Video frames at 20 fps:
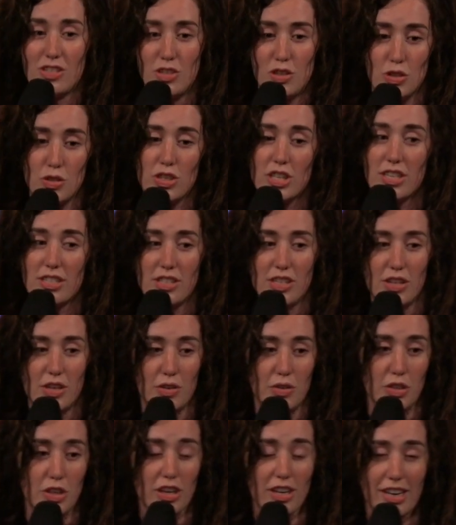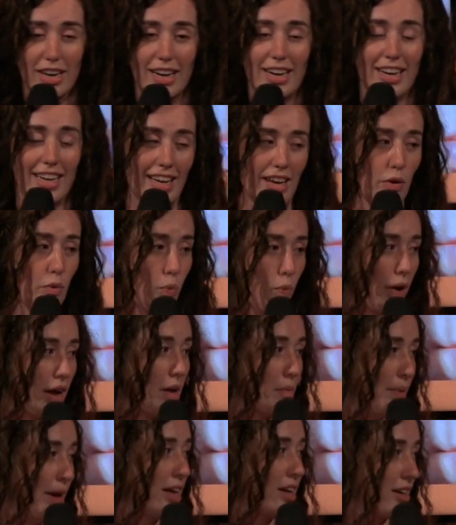jujitsu, you're gonna get way
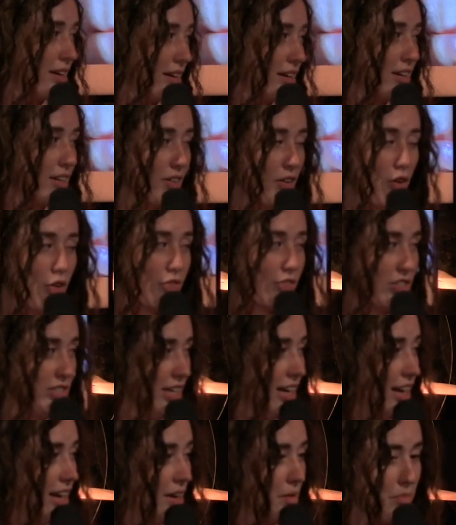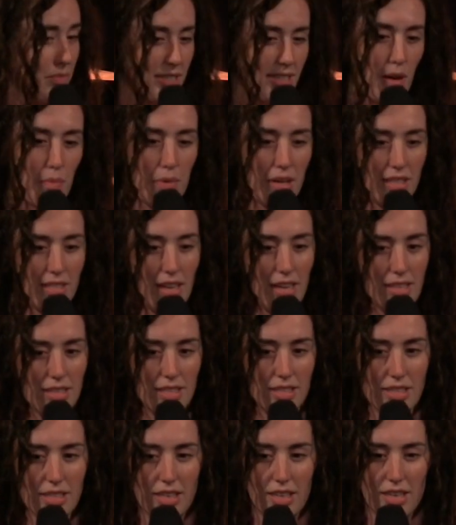better over time. Does that make sense?
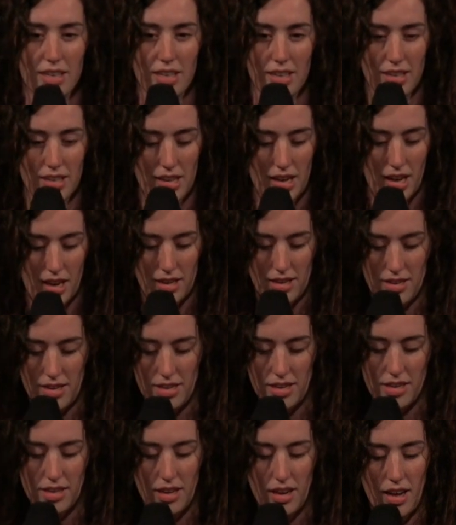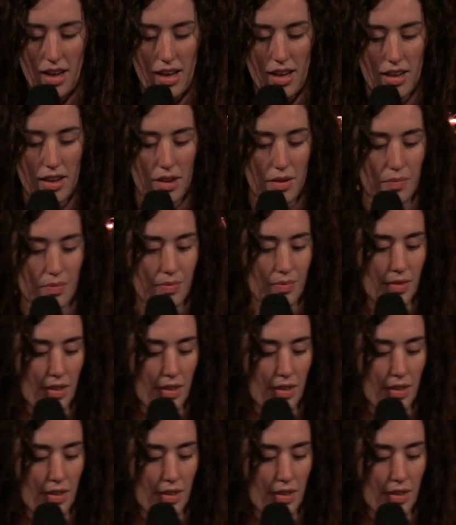Yeah. Um,